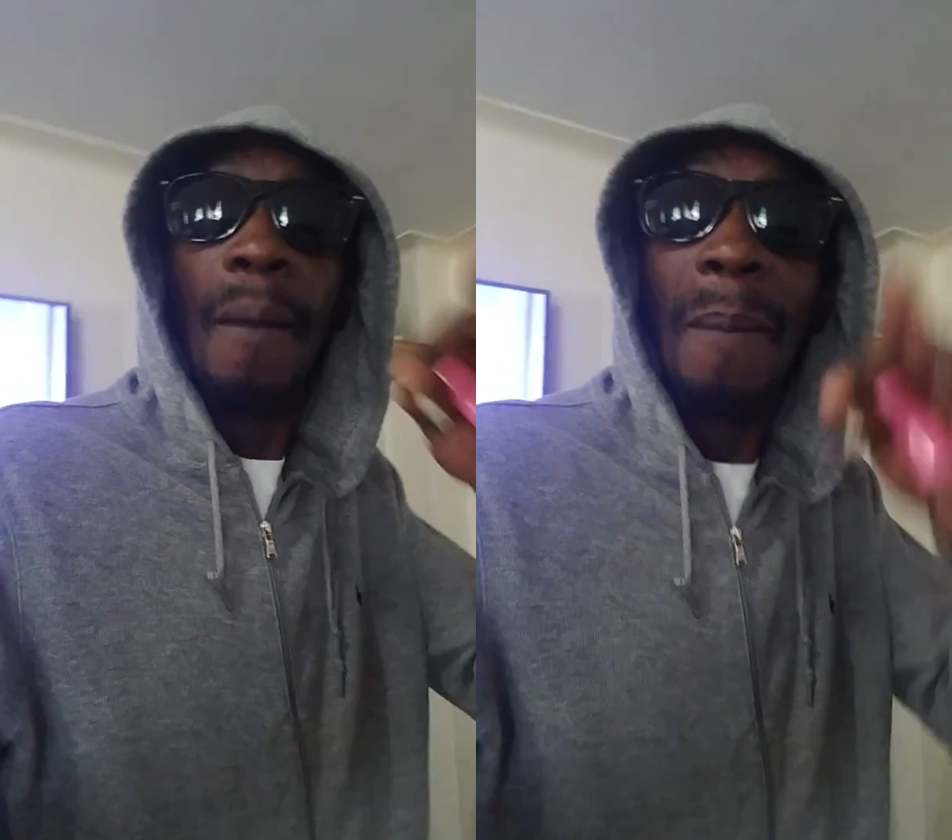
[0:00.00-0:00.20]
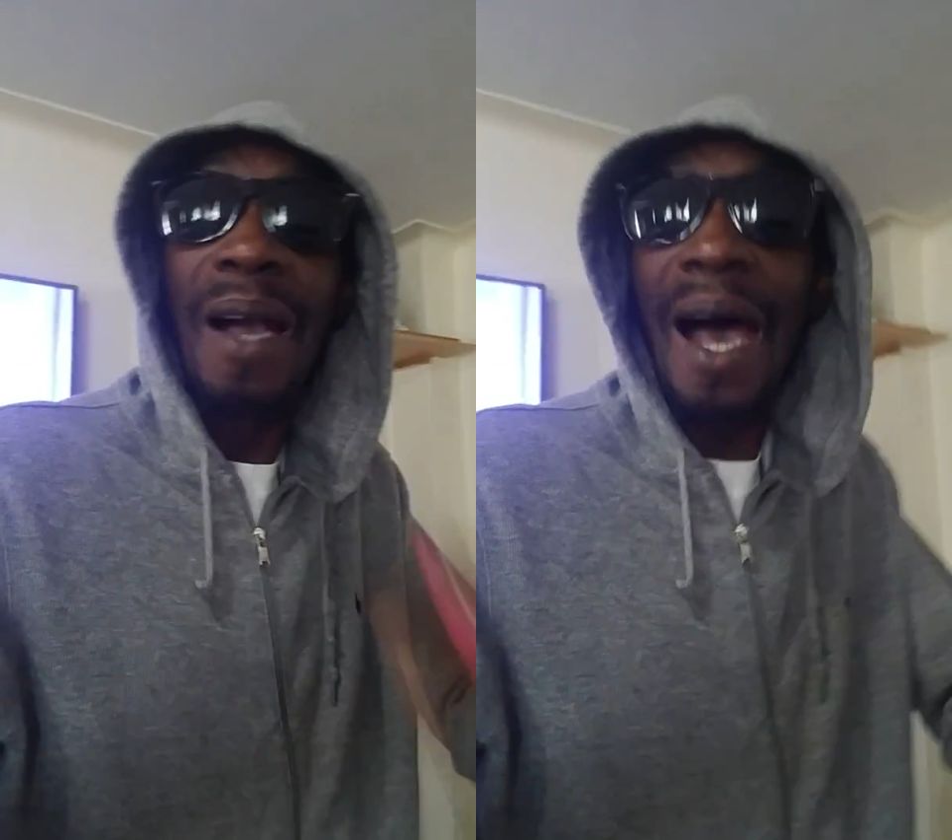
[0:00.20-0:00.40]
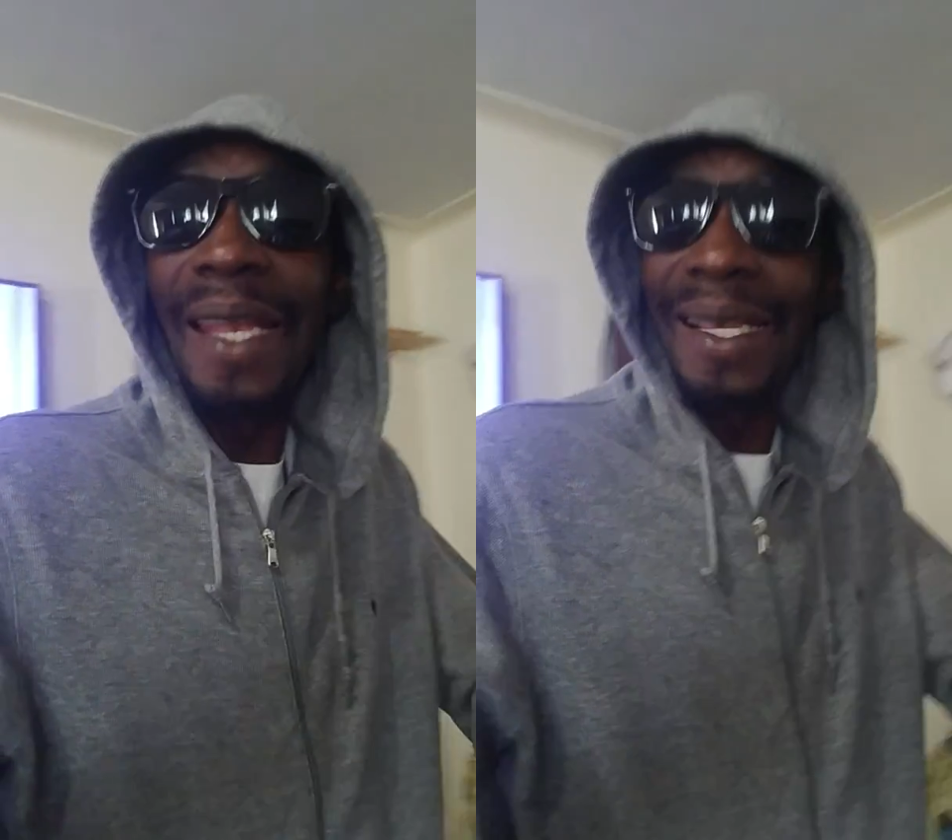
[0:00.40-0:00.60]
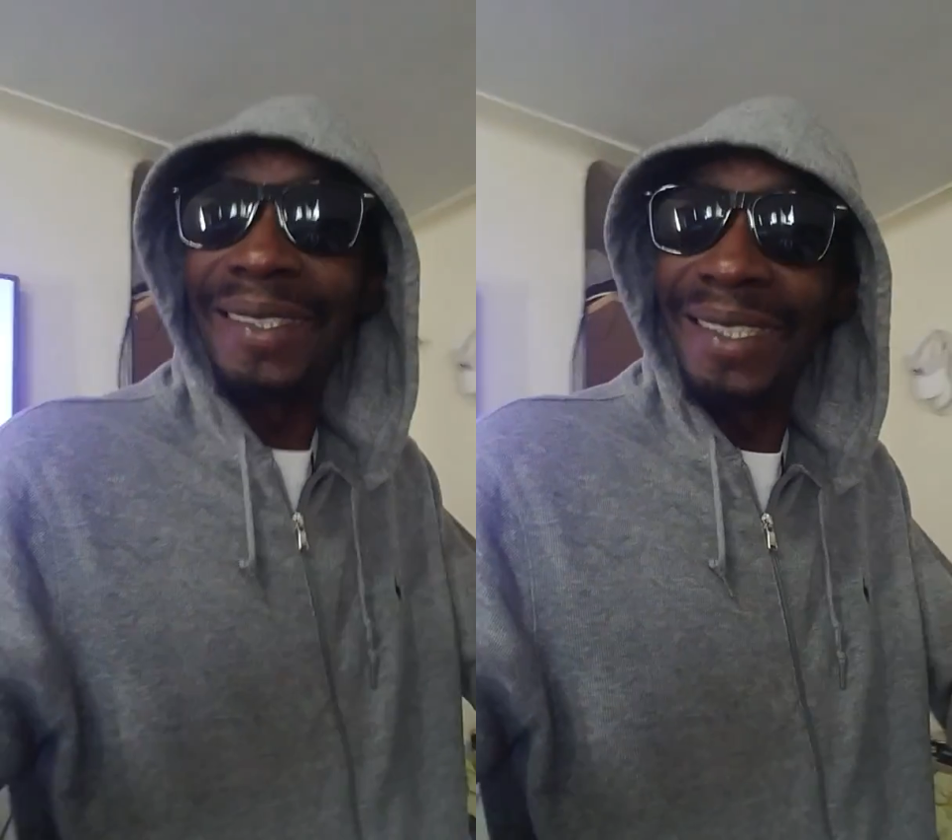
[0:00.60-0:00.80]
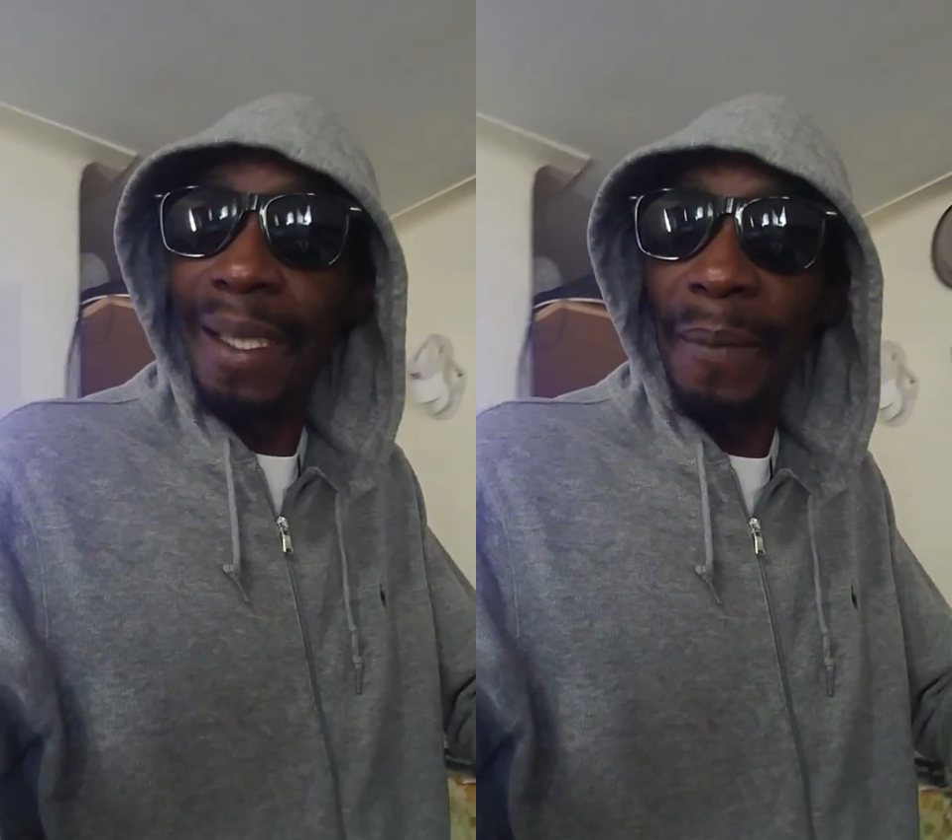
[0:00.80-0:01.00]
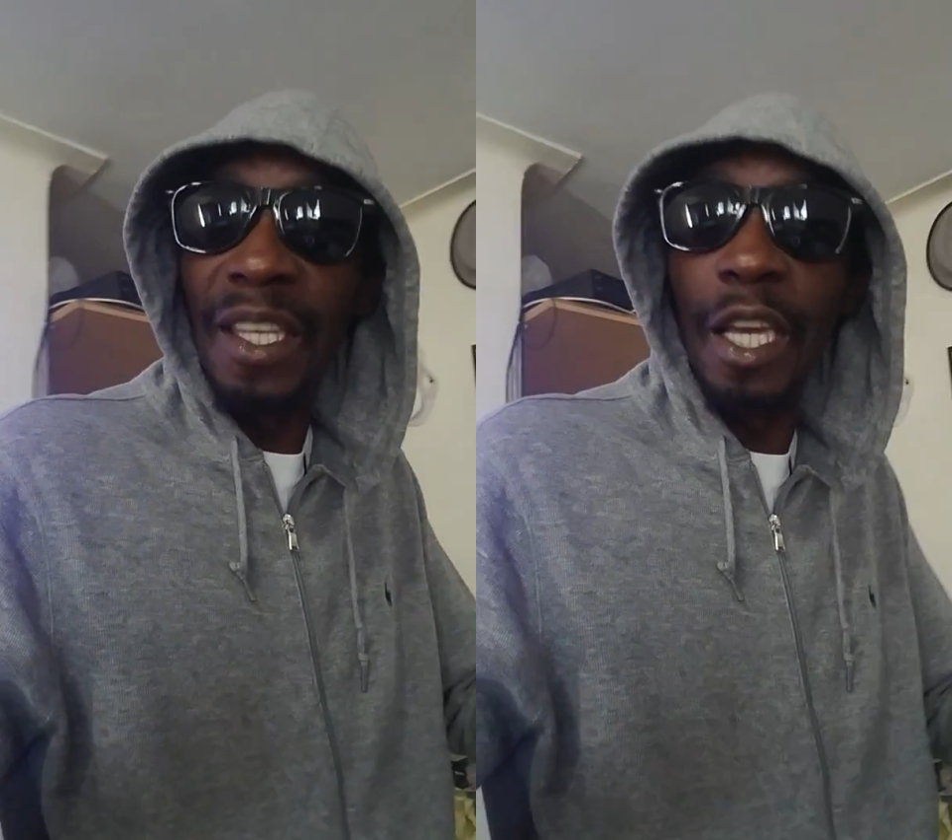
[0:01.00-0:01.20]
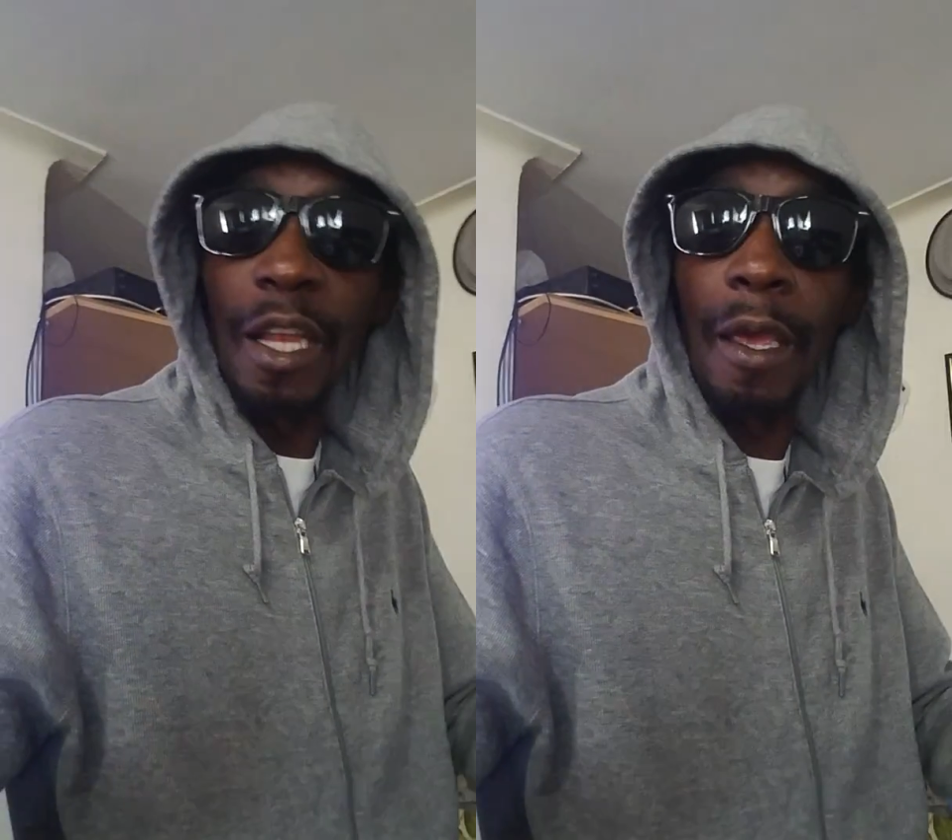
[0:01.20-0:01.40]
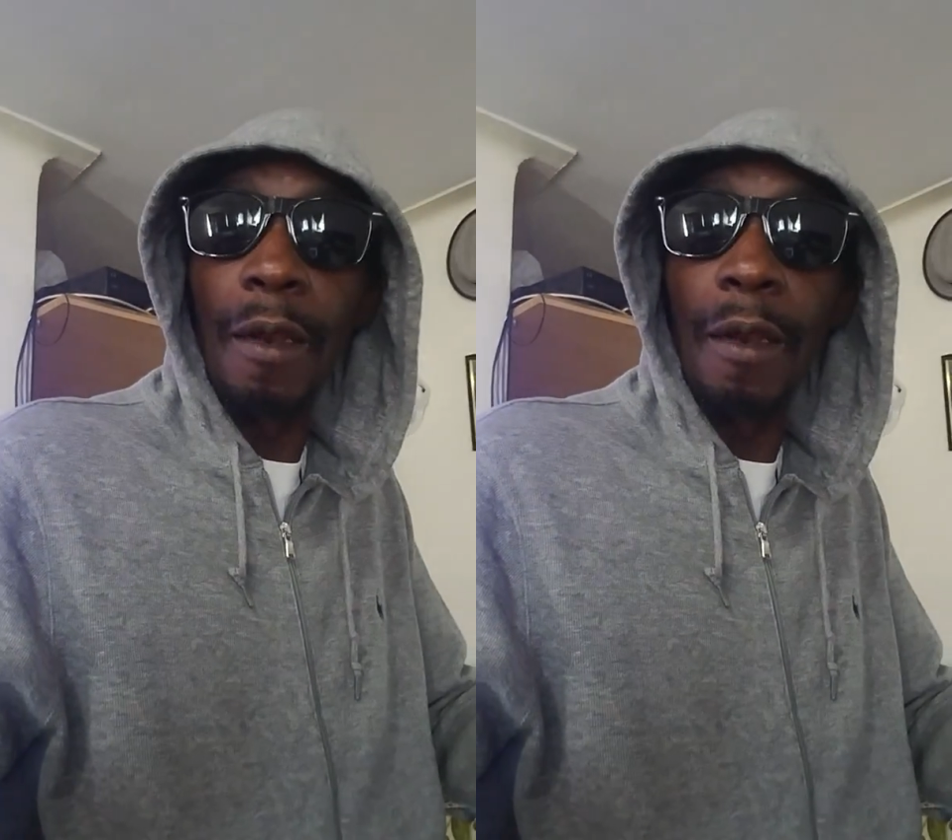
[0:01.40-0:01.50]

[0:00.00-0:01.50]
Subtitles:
Because I see him here, there,